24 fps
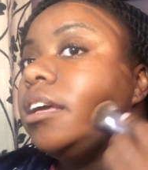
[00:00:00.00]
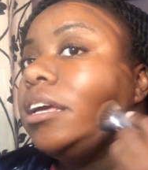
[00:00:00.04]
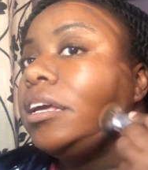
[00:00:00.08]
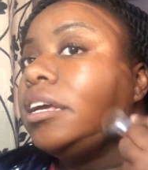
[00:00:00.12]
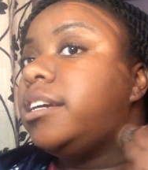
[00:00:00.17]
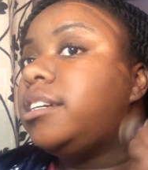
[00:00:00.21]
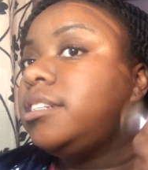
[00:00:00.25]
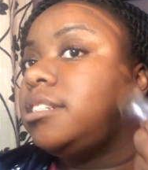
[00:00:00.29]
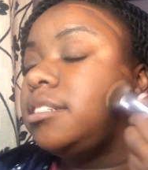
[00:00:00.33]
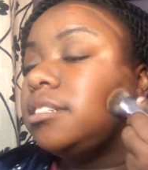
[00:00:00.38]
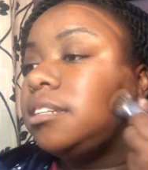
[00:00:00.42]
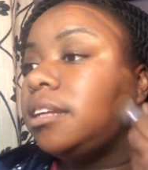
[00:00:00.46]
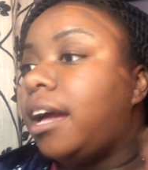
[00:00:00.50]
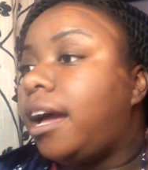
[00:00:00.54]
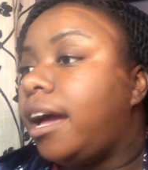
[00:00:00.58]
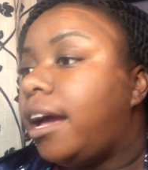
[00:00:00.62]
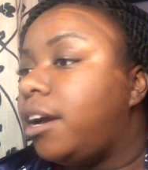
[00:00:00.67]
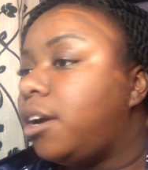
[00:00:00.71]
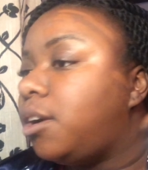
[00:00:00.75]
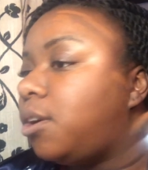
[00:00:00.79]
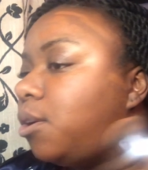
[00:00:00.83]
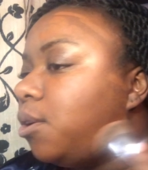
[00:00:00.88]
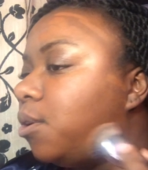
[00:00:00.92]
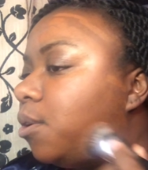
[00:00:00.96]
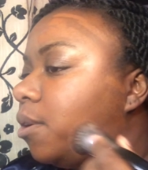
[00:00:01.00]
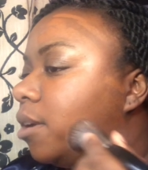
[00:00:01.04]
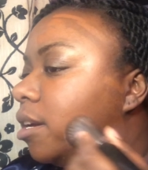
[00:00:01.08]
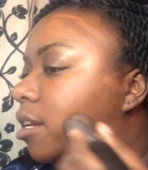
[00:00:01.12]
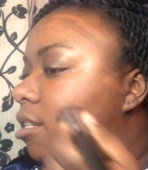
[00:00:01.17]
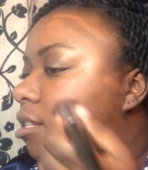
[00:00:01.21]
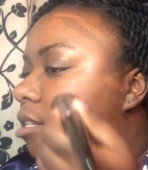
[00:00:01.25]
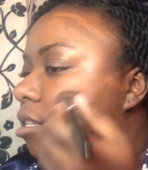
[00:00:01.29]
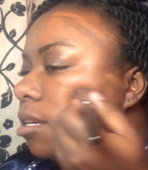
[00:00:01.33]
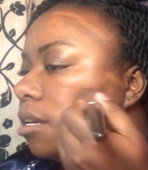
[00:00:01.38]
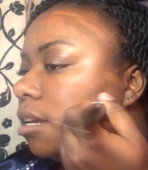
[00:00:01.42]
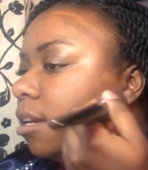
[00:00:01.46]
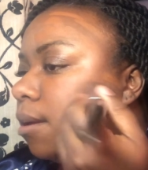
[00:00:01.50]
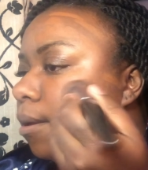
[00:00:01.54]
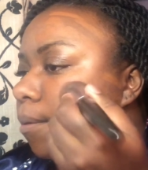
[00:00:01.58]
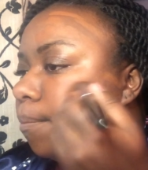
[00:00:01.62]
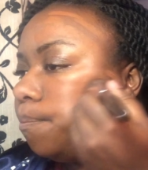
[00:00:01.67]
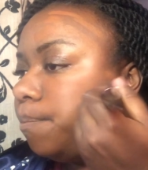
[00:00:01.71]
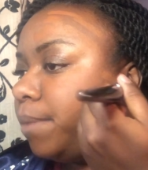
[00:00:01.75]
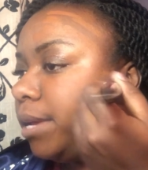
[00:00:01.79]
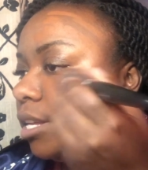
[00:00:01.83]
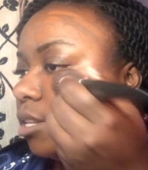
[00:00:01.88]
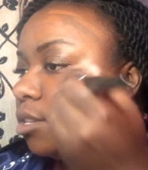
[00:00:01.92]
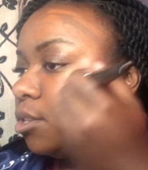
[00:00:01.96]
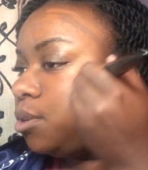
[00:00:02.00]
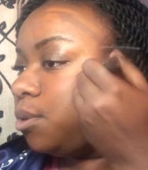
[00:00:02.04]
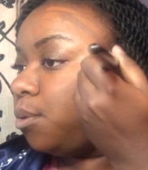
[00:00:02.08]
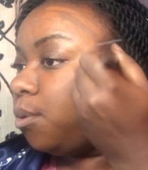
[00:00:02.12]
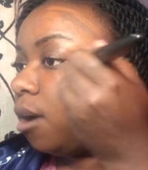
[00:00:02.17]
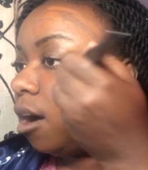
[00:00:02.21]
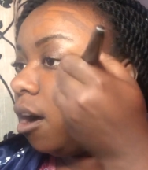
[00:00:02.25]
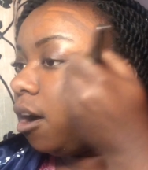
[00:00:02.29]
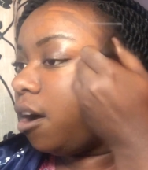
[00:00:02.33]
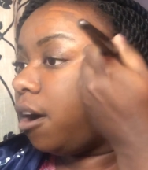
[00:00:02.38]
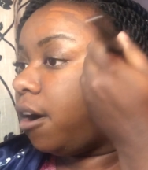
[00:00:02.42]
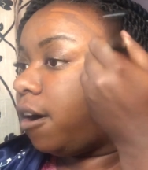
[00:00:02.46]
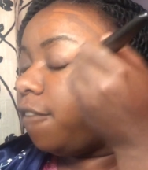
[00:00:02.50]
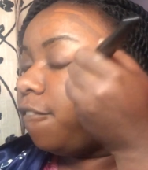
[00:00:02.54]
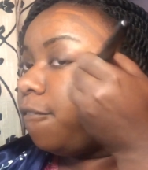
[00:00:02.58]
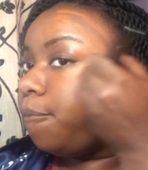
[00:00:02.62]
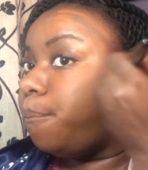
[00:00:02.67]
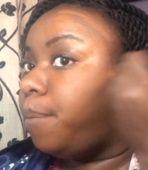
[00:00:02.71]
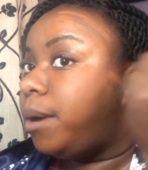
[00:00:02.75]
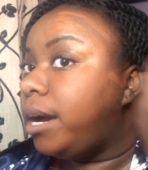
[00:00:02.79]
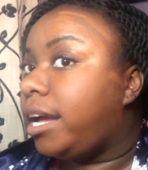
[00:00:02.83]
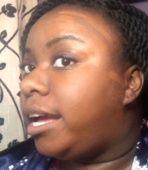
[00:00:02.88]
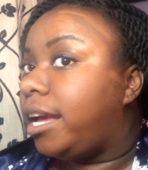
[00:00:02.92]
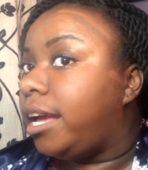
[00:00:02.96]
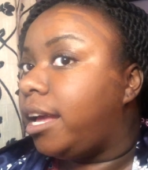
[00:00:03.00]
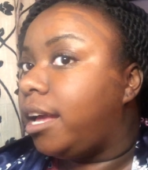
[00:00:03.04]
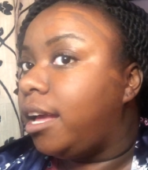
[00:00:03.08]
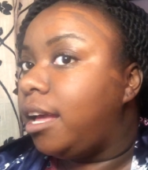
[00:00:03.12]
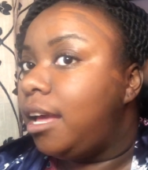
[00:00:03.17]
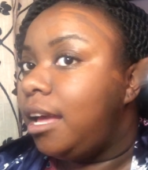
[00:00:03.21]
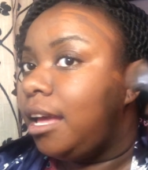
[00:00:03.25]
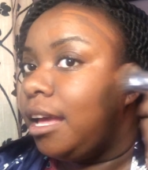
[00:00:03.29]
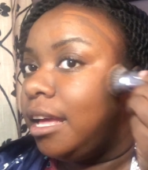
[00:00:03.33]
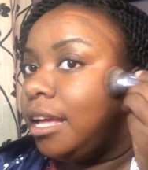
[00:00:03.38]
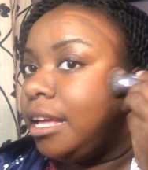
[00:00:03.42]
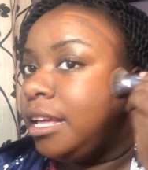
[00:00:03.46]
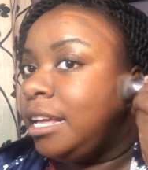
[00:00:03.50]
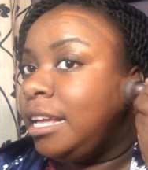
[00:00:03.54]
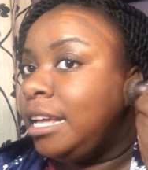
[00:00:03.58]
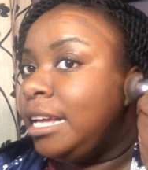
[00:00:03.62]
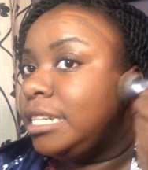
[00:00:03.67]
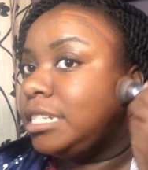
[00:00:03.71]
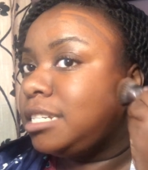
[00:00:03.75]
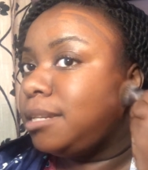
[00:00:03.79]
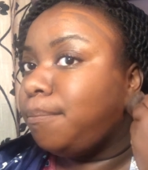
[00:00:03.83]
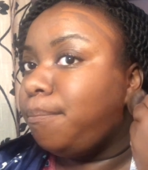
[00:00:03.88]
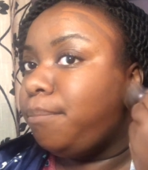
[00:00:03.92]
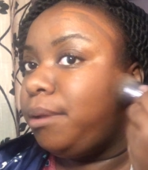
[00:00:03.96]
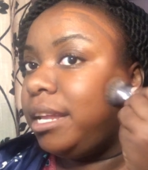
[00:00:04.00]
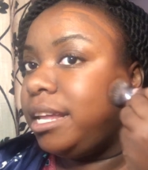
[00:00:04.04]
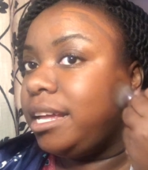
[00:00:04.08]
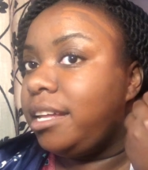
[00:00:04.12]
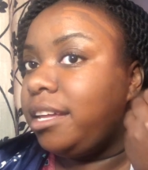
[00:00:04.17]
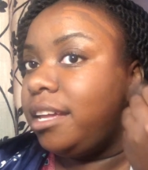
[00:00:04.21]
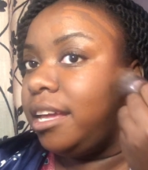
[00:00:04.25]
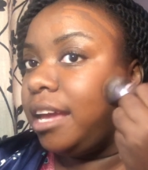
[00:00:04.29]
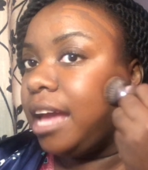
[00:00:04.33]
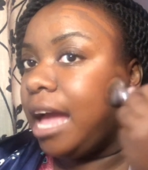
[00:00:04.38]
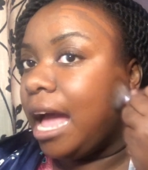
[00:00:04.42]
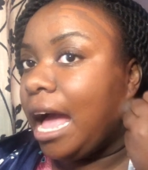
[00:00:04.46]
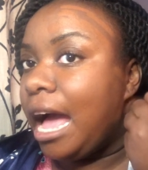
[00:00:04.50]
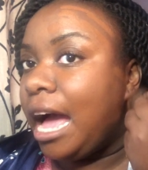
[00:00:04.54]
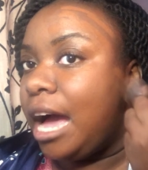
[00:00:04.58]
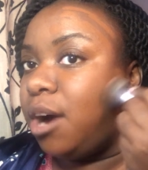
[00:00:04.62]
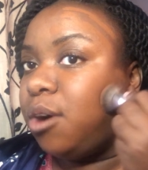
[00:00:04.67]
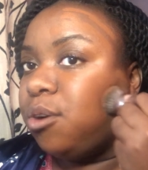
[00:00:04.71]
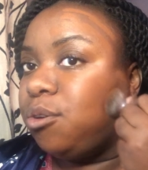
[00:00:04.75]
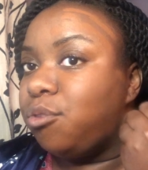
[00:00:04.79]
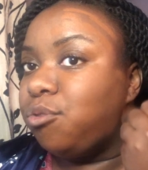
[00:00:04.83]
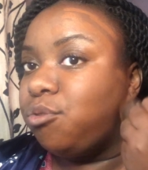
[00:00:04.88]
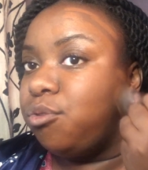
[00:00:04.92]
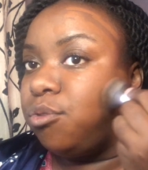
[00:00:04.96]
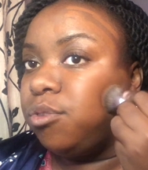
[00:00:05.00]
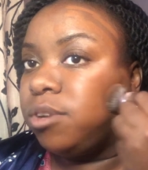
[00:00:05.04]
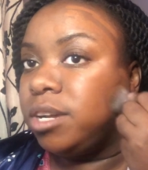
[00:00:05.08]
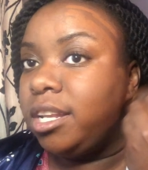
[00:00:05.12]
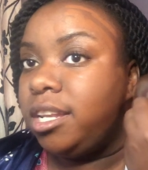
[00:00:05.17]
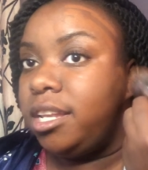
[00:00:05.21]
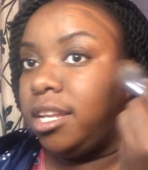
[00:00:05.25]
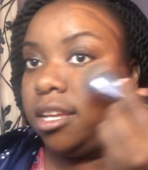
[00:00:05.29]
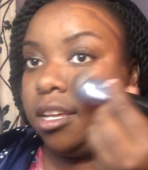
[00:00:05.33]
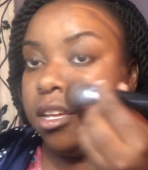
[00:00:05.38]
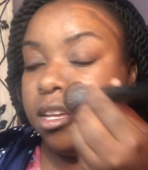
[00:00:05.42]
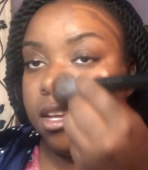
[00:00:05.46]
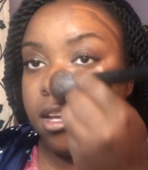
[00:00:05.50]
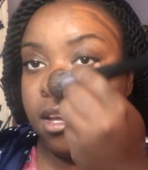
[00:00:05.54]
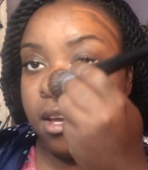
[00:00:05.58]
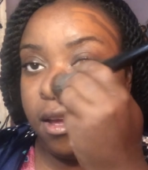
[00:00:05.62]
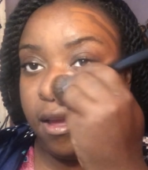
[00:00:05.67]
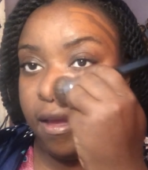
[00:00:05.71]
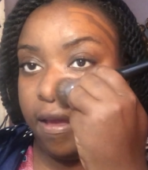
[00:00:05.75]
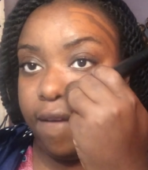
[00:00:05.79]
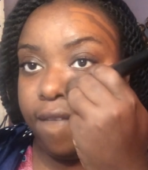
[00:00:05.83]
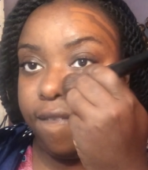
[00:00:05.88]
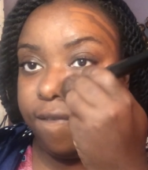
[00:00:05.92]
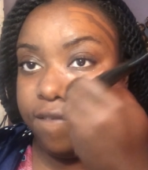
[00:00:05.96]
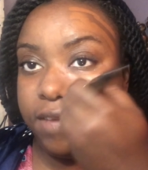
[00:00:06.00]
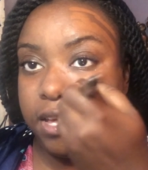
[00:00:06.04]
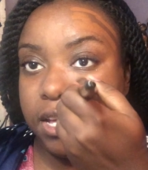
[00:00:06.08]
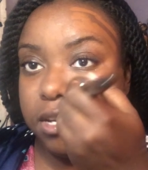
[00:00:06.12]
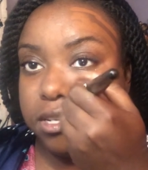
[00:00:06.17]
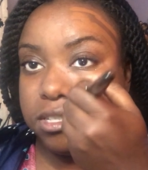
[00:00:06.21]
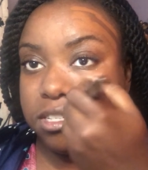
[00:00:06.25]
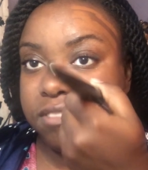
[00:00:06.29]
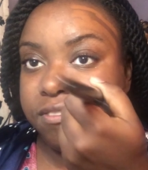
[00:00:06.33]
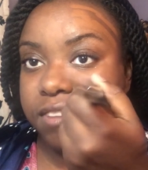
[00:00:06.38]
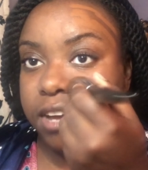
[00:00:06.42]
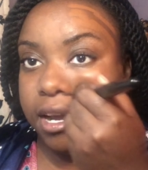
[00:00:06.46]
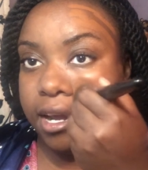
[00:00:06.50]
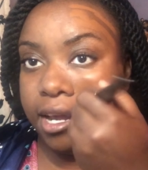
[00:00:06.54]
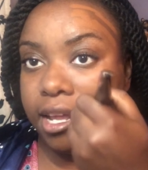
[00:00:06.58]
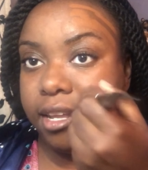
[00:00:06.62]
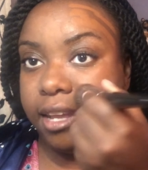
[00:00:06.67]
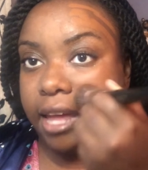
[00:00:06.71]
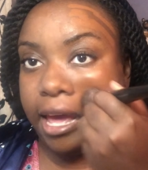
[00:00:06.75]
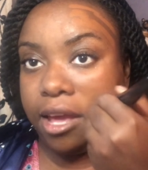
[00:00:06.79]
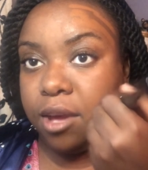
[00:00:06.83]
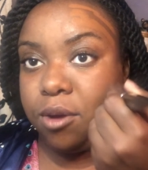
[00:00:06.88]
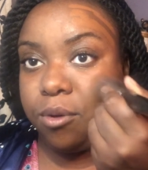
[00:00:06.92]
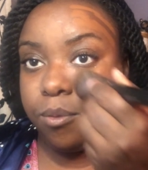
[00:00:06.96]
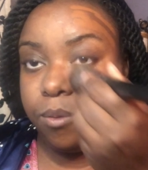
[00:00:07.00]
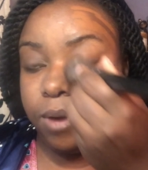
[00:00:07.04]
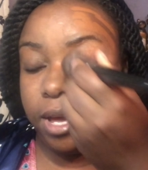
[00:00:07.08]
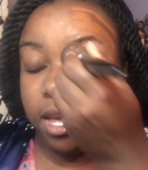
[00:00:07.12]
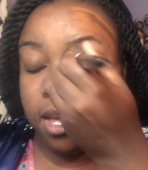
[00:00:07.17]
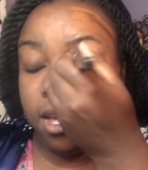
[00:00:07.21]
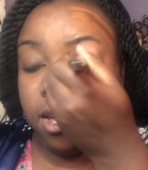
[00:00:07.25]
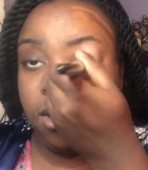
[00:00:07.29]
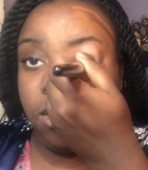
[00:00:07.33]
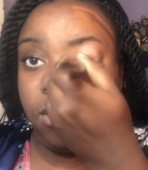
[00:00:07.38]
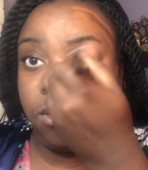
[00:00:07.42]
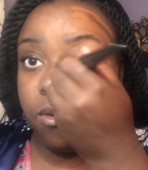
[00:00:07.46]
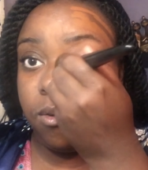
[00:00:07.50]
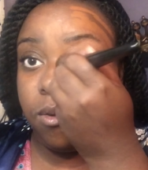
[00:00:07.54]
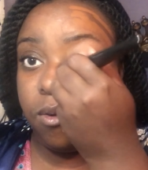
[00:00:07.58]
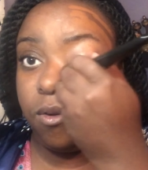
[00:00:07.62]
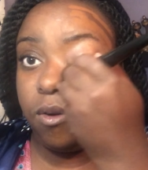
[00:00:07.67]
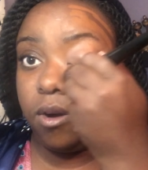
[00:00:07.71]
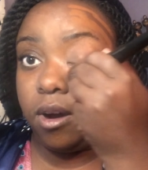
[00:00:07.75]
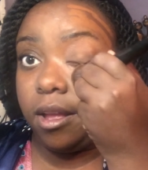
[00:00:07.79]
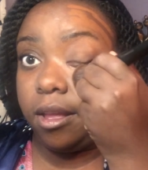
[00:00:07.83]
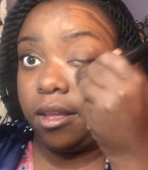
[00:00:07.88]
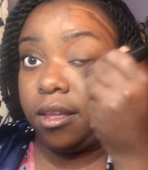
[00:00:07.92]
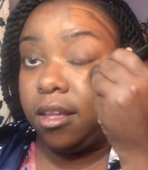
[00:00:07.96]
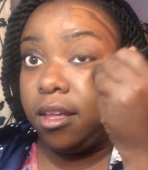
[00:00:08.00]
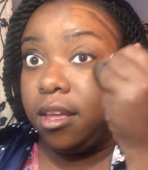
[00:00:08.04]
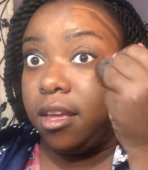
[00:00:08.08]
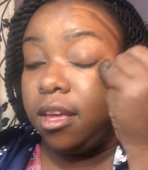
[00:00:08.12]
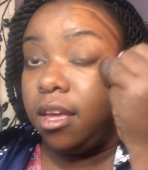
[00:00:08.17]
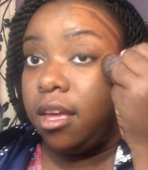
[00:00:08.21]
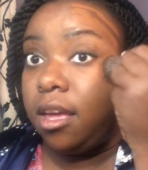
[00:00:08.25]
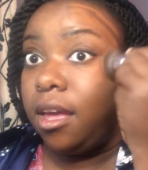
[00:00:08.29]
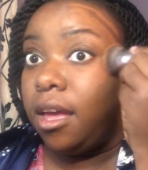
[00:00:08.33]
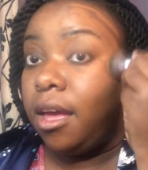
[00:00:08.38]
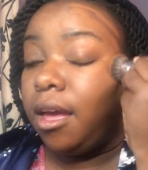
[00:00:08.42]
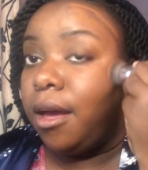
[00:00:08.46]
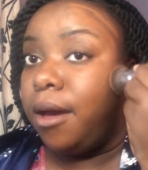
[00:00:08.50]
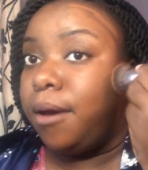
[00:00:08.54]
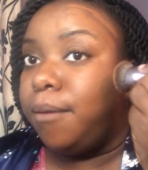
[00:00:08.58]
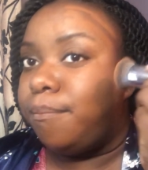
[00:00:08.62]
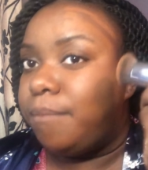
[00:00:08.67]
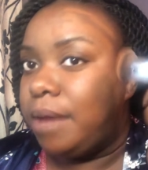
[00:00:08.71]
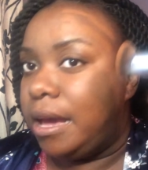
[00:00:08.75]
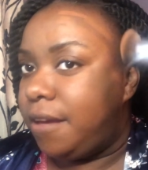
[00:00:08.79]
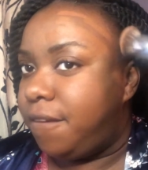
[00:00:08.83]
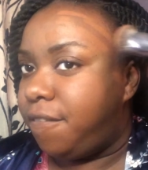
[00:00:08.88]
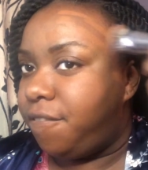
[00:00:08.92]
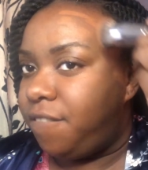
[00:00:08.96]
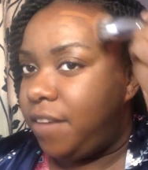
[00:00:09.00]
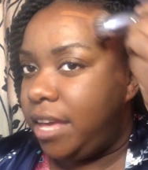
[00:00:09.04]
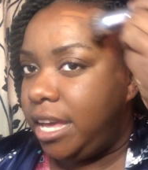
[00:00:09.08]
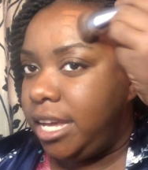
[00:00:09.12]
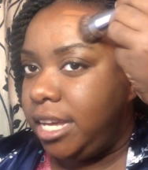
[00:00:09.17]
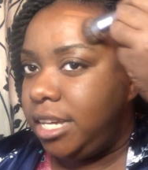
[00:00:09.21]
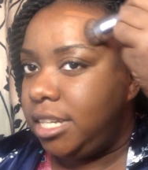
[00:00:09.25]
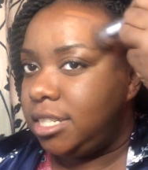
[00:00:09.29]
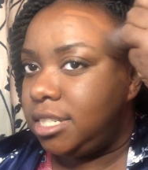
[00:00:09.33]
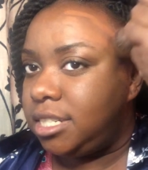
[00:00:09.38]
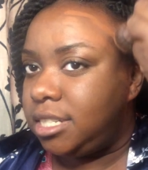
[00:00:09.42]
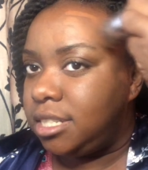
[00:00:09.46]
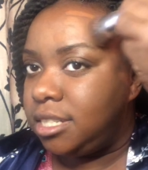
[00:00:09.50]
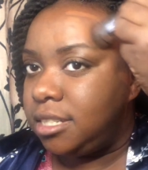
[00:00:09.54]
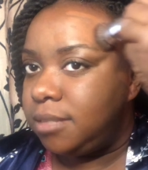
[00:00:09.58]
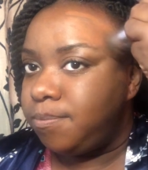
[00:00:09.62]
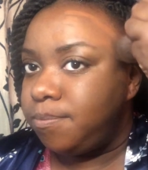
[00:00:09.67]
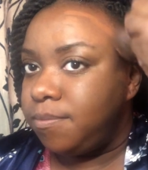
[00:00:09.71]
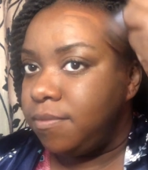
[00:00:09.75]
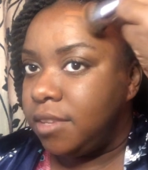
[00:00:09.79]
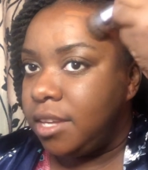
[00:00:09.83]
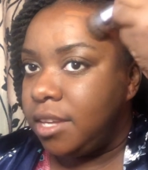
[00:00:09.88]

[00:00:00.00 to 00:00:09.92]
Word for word: it's not going to be too off, but it's blending out really good. It feels very lightweight on my face,